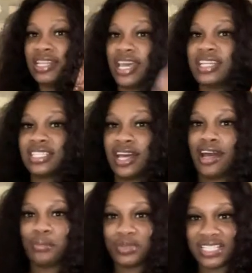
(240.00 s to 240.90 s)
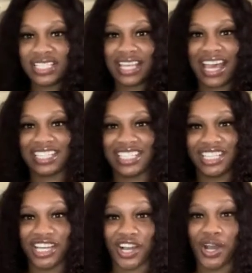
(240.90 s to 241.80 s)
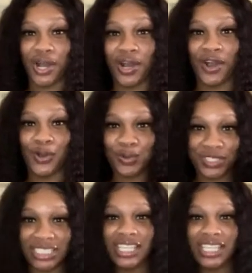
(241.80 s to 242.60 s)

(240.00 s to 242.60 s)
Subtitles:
next up, this is actually a coat